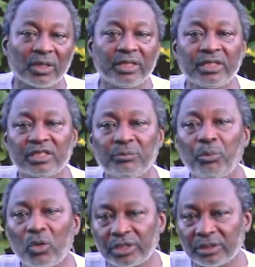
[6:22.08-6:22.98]
it is
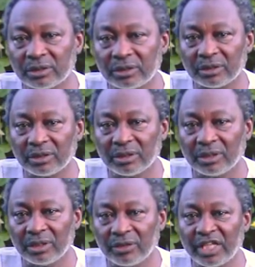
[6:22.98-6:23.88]
important
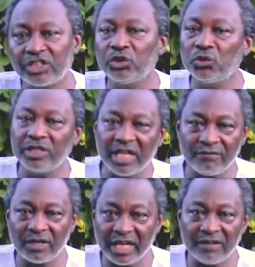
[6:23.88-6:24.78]
that you
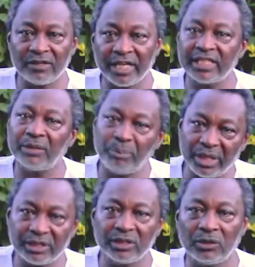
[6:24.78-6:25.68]
never, ever, at a
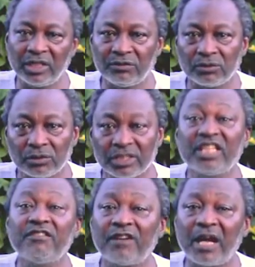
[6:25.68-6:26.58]
personal level,
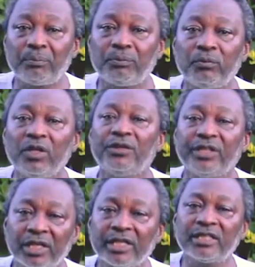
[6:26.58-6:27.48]
give up
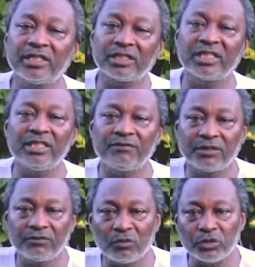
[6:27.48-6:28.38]
the greatest
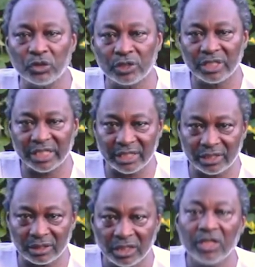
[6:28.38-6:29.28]
gift from your
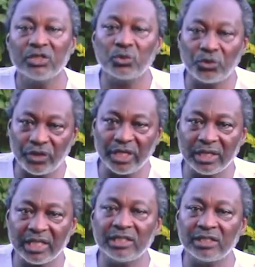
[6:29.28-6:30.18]
Creator, to
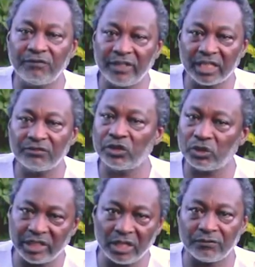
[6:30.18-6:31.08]
think and reflect for
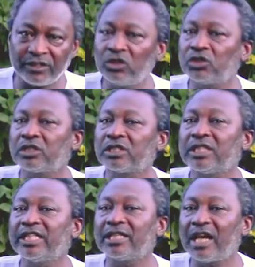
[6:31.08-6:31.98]
yourself and not
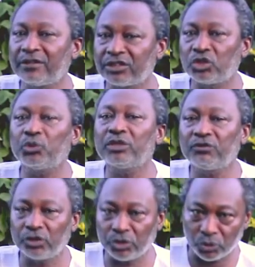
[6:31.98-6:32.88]
let others do it
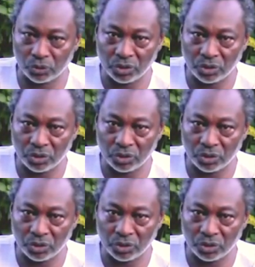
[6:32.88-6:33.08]
for you.